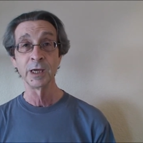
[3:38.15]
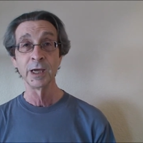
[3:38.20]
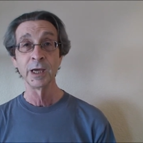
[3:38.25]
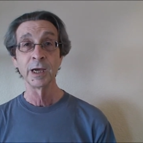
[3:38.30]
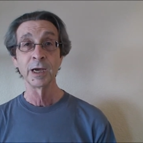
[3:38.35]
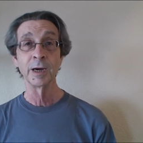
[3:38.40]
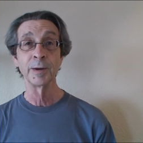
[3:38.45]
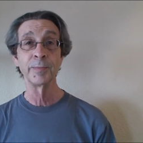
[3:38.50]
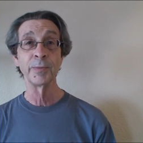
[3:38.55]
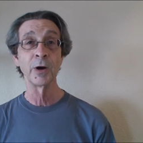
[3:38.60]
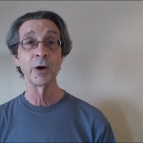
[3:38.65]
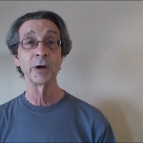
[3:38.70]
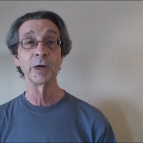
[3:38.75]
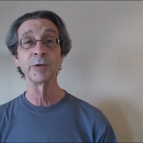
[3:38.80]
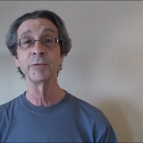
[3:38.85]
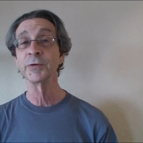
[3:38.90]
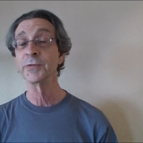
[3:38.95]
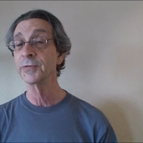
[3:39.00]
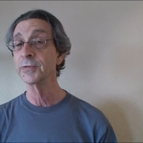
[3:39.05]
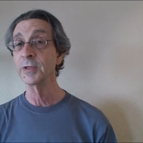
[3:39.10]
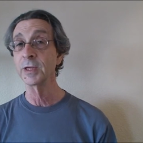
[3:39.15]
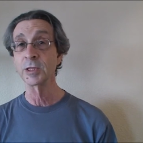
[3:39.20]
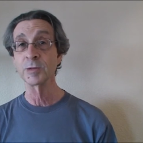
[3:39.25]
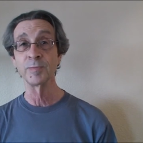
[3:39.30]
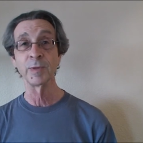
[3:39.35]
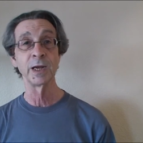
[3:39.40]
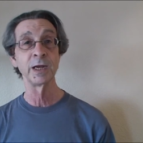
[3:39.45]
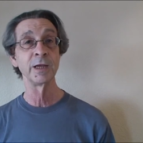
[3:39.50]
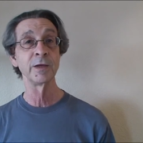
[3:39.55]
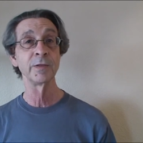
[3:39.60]
A party with as
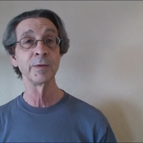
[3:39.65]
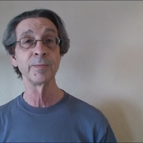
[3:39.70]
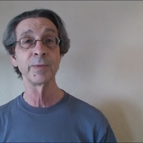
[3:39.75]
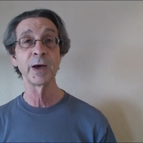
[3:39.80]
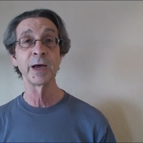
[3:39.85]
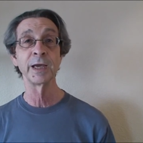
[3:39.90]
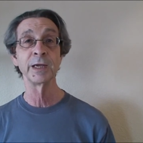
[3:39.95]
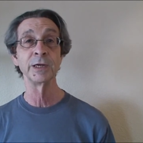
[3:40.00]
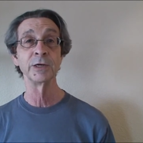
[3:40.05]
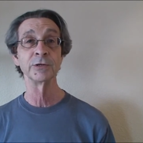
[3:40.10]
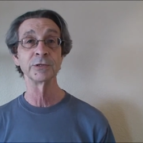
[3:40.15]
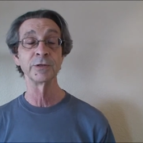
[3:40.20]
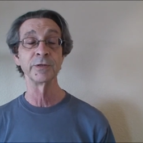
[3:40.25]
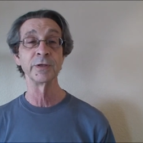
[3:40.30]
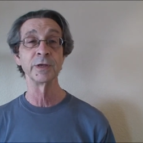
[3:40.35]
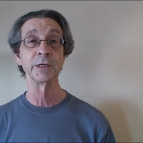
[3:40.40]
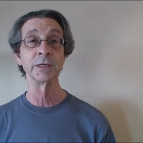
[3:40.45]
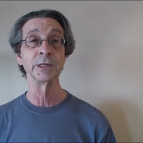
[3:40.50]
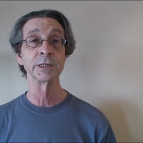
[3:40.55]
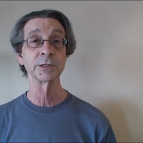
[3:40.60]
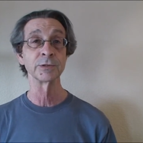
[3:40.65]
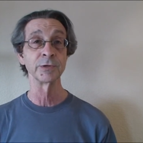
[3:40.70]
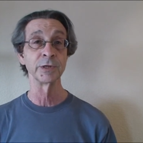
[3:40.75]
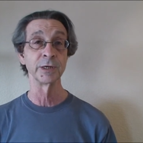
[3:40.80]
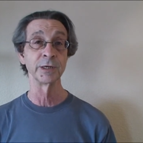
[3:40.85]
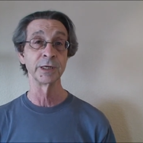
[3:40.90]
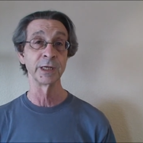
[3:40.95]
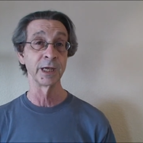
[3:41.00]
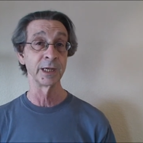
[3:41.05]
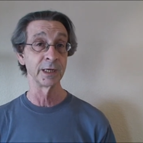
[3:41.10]
many of the pioneers of the industry
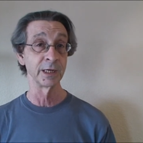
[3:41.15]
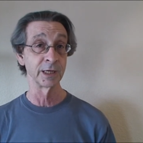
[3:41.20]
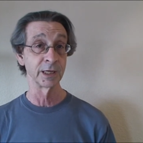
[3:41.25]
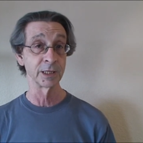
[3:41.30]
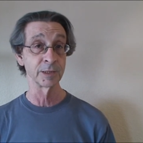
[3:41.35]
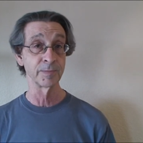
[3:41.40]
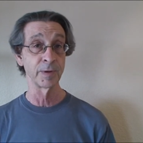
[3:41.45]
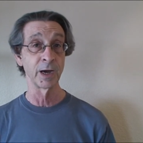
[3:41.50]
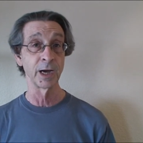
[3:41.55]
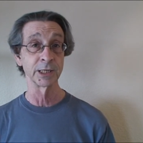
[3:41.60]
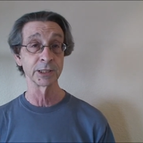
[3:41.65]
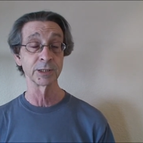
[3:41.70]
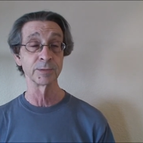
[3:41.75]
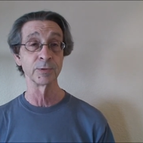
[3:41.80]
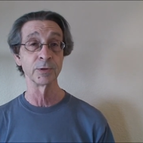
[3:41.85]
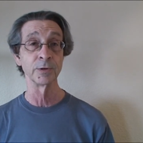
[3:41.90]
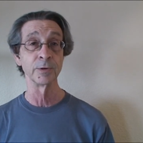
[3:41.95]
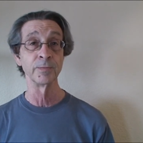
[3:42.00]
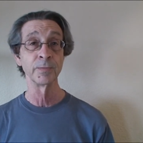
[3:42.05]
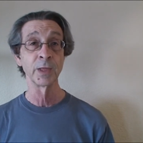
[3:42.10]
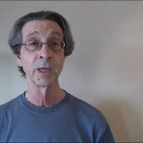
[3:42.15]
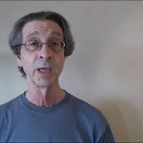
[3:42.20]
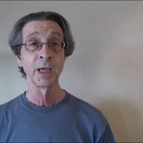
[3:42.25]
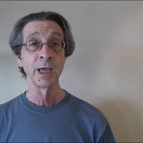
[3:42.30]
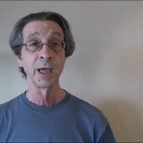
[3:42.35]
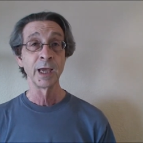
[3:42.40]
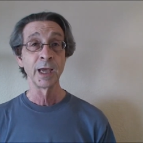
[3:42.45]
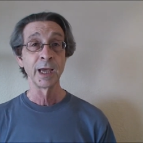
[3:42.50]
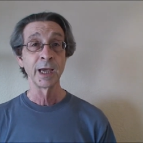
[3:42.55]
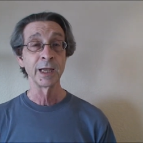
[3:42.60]
attending as possible.
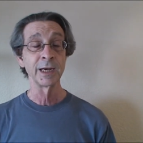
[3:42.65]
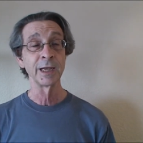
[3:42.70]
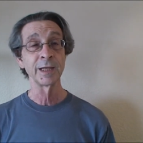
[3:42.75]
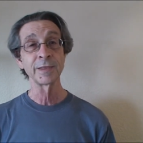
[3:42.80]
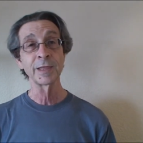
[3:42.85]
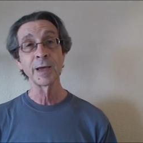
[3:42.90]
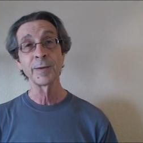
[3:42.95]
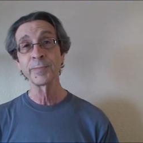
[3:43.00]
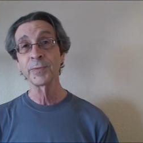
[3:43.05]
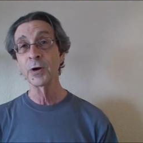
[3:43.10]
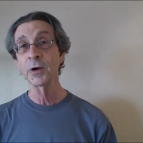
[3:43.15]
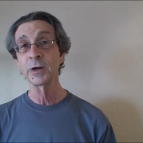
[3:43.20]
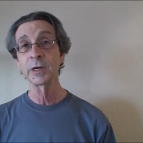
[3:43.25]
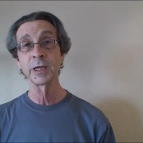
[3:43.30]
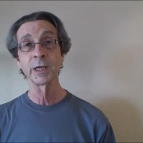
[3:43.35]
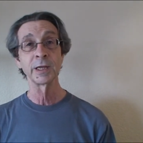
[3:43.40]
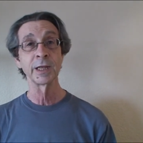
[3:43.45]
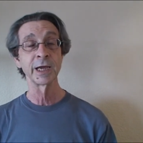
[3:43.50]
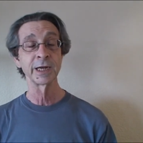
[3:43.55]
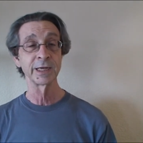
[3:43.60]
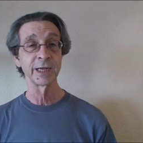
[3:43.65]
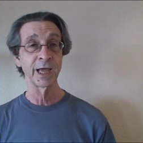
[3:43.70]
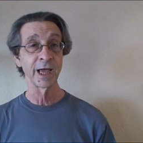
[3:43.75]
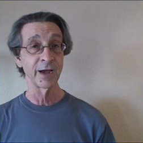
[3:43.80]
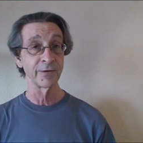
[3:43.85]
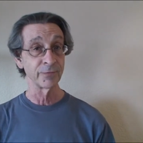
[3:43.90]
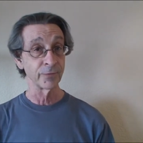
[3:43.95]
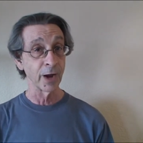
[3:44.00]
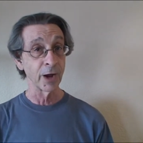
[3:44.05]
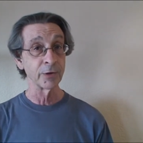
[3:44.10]
And at that party, I'd like to have
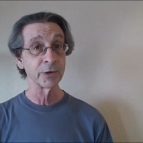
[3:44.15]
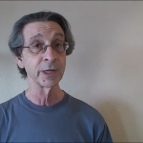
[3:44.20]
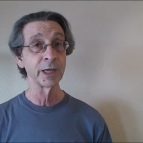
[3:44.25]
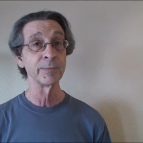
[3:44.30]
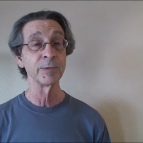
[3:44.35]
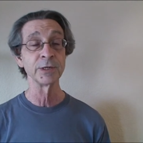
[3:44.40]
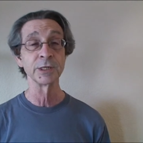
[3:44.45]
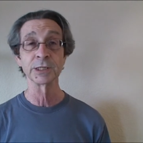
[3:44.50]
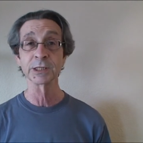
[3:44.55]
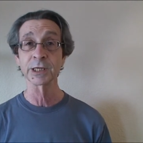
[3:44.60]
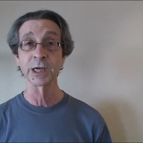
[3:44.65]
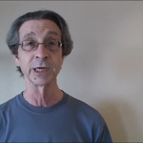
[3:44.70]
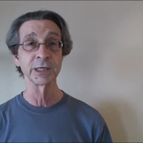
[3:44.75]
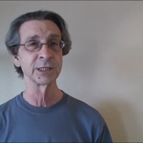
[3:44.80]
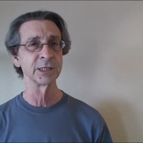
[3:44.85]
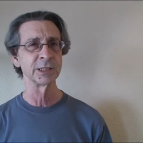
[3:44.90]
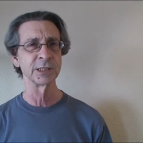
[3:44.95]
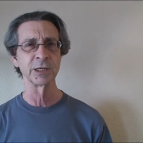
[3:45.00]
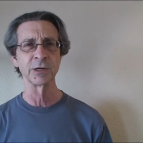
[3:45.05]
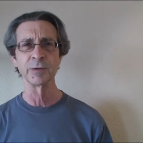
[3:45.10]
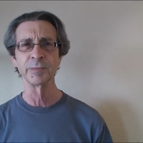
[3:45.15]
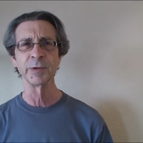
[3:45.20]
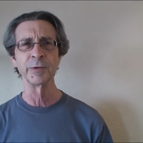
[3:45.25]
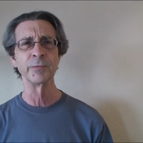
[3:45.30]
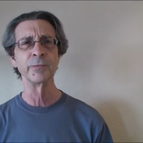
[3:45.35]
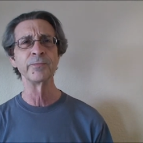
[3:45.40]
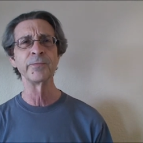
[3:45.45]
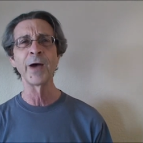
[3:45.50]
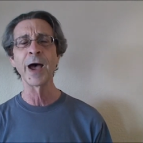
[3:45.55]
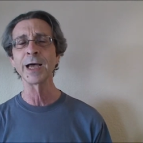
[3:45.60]
roundtable discussions that'll be
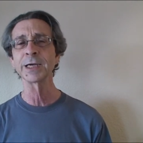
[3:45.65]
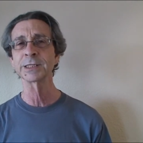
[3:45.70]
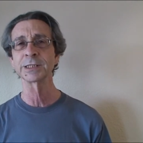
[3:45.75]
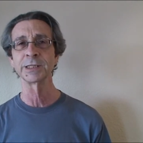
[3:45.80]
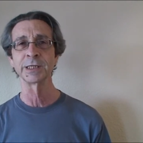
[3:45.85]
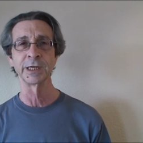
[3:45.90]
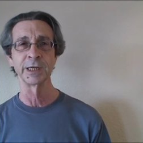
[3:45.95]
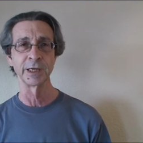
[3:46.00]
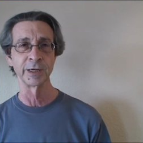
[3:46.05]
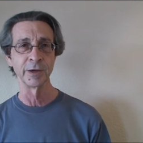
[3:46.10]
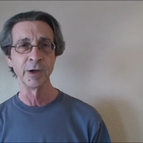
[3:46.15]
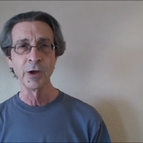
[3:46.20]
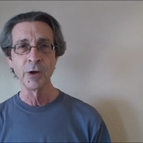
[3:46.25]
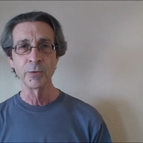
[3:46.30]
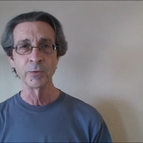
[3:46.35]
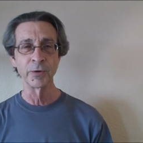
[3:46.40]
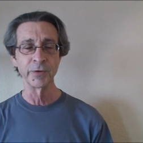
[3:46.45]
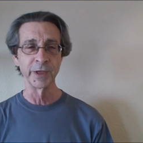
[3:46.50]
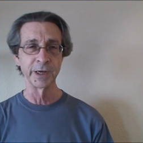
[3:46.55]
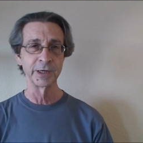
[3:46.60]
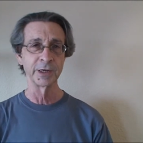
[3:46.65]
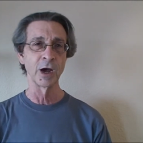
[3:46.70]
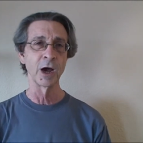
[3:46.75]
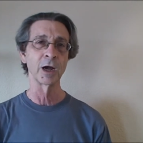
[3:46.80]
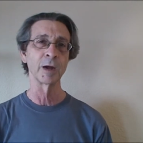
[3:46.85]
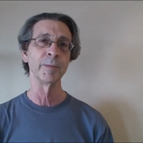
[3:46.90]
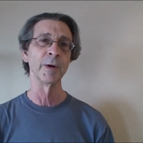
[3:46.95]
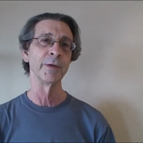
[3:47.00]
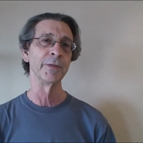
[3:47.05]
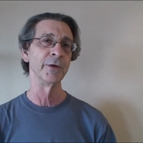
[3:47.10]
fascinating where they talk
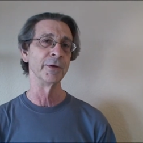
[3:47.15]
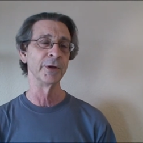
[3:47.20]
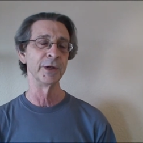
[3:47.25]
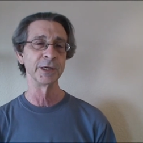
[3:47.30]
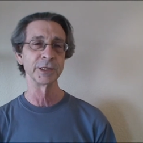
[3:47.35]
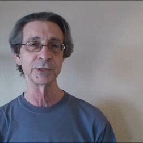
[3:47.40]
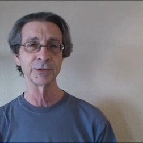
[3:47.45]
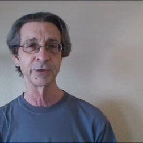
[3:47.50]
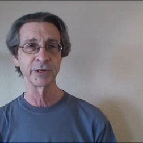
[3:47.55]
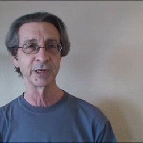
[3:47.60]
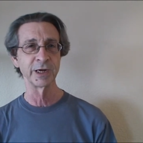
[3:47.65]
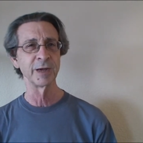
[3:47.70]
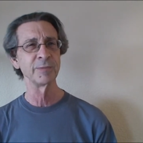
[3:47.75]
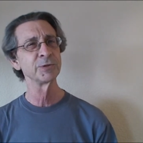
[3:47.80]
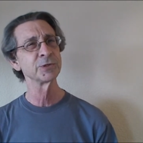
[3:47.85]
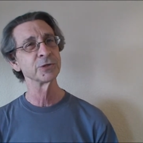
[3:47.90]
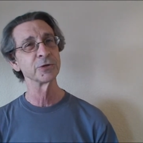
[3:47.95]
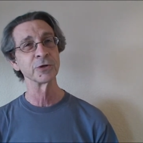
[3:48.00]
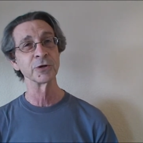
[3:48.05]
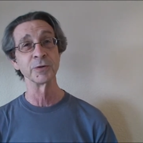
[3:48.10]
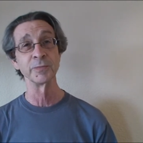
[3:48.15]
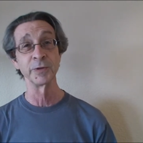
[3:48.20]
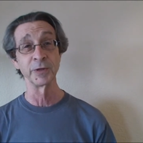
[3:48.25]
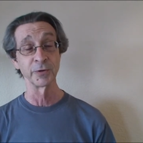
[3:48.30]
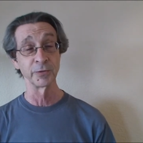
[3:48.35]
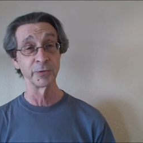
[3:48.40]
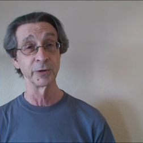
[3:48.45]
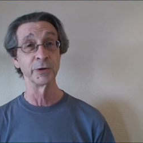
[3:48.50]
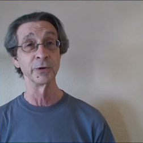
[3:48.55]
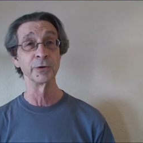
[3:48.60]
about their history, and I'm sure it'll be a
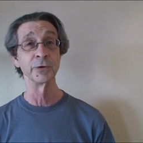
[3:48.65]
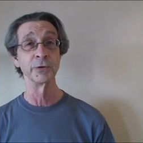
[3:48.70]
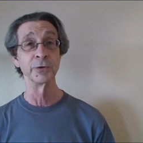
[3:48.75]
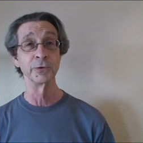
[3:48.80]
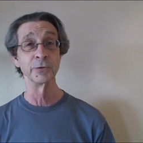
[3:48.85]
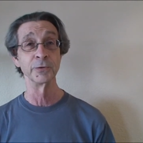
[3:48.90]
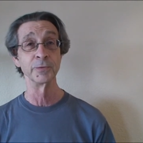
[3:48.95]
real hoot.